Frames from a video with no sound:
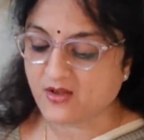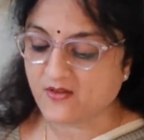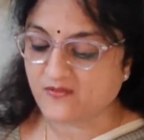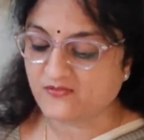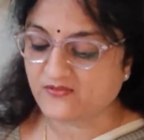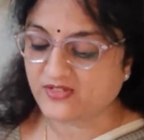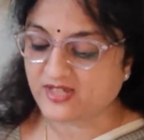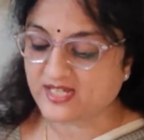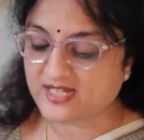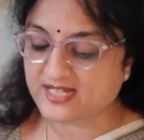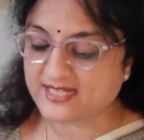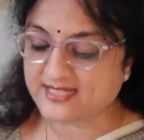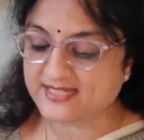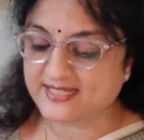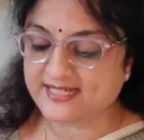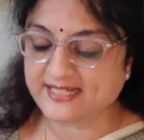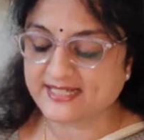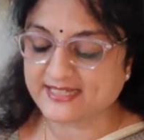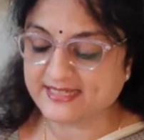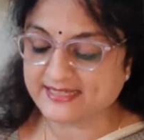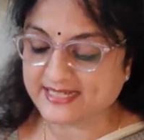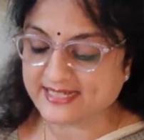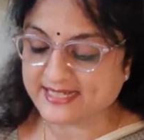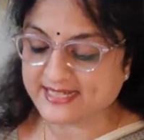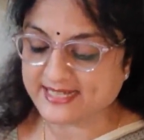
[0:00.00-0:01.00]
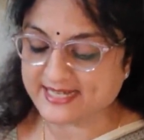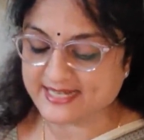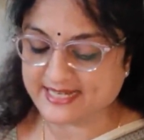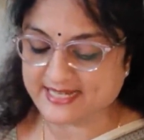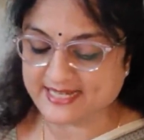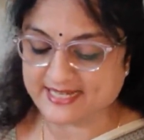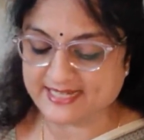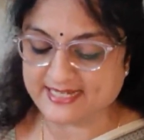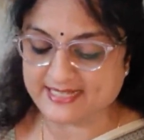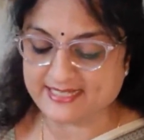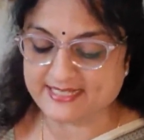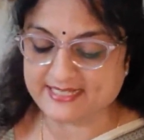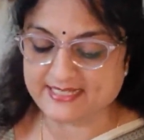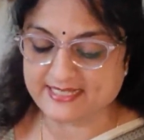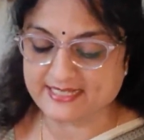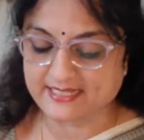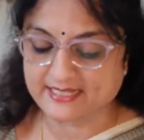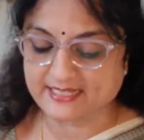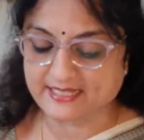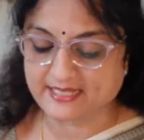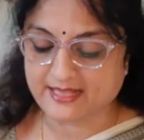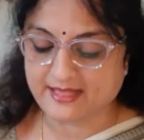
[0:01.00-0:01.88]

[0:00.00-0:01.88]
first in the east.